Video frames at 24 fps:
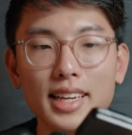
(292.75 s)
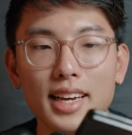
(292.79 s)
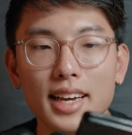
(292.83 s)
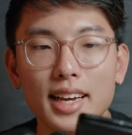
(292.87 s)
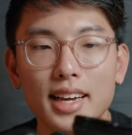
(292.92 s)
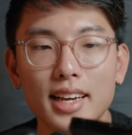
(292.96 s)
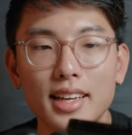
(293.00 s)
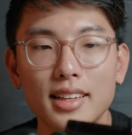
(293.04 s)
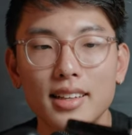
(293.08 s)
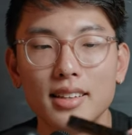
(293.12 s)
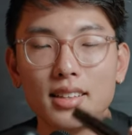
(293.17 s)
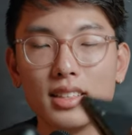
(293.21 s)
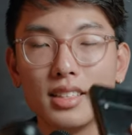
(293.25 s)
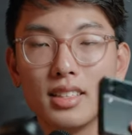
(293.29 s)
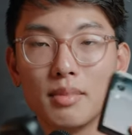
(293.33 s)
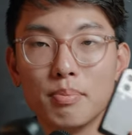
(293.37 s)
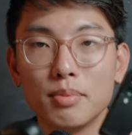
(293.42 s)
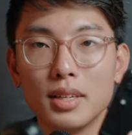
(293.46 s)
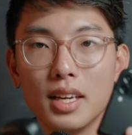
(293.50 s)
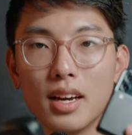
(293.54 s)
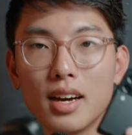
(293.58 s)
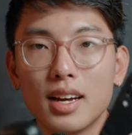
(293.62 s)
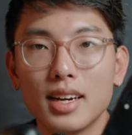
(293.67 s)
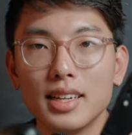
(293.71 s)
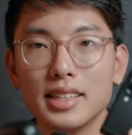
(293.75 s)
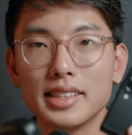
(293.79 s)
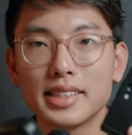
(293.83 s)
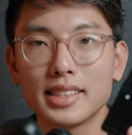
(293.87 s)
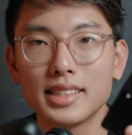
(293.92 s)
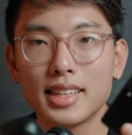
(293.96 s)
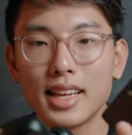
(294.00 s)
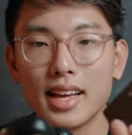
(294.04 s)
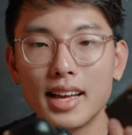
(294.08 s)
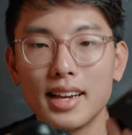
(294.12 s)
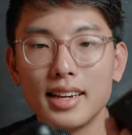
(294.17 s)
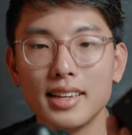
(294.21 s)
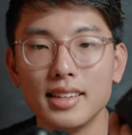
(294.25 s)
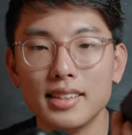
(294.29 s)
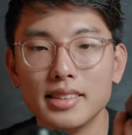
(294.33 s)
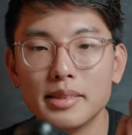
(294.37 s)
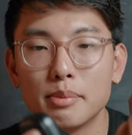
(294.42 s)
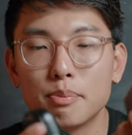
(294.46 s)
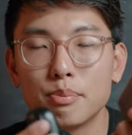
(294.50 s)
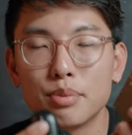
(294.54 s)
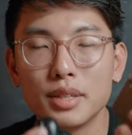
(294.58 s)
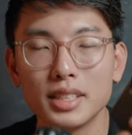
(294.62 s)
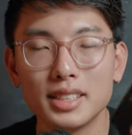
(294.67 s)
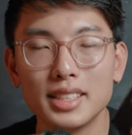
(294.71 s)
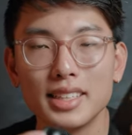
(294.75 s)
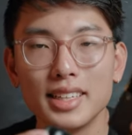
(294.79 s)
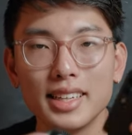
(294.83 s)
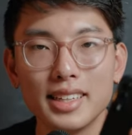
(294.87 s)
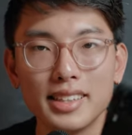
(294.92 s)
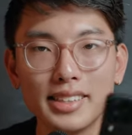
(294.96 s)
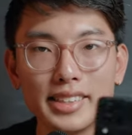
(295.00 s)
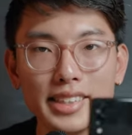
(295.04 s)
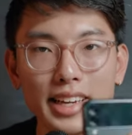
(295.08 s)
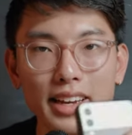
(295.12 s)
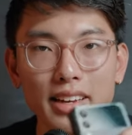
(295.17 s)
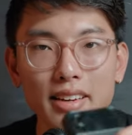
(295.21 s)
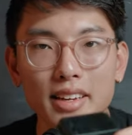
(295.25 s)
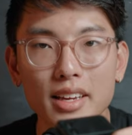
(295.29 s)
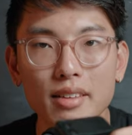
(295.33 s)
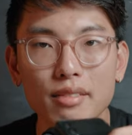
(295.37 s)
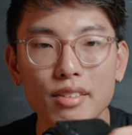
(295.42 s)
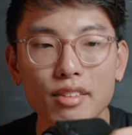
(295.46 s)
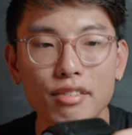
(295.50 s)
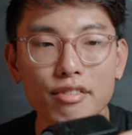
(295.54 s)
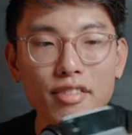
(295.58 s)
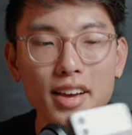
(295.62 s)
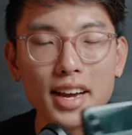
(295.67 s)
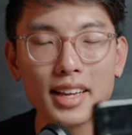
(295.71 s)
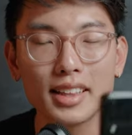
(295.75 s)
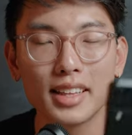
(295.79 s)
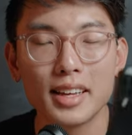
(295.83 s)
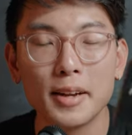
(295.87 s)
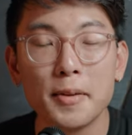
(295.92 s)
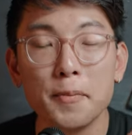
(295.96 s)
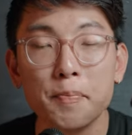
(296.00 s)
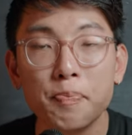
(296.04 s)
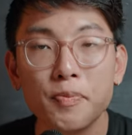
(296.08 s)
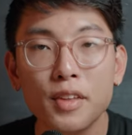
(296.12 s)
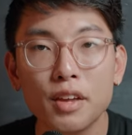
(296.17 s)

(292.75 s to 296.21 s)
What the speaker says: And to be honest, that is pretty insane given the fact that